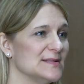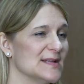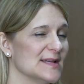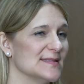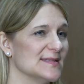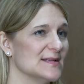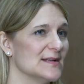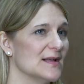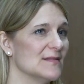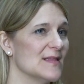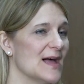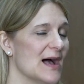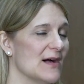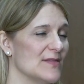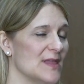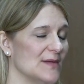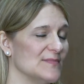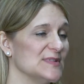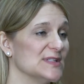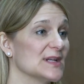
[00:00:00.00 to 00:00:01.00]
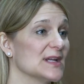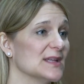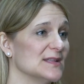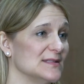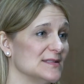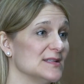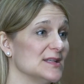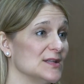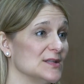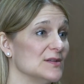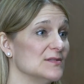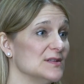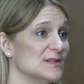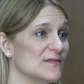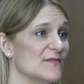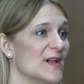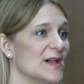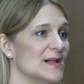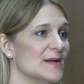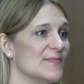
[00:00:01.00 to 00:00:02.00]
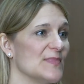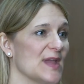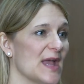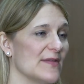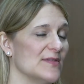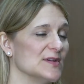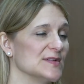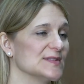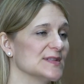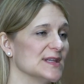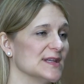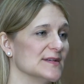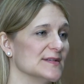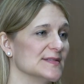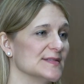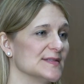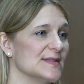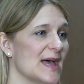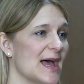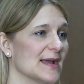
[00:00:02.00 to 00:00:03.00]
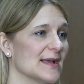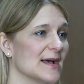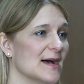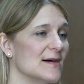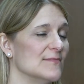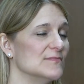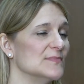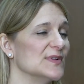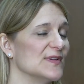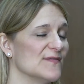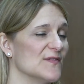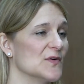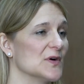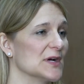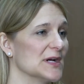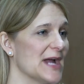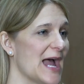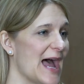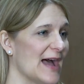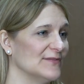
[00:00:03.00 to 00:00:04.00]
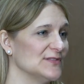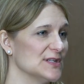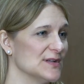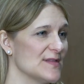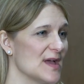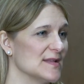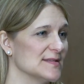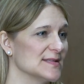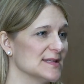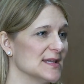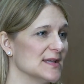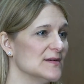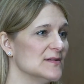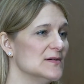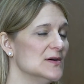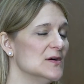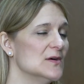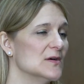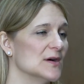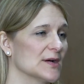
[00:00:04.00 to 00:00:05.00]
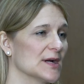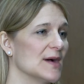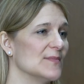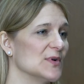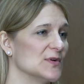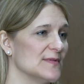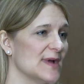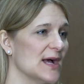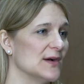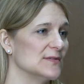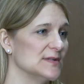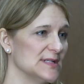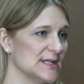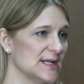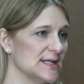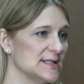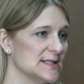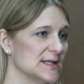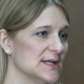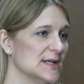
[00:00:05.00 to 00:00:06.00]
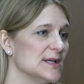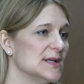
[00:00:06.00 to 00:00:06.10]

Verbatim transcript: doesn't allow them to continue to develop the other skills that come before after that skill or come around it.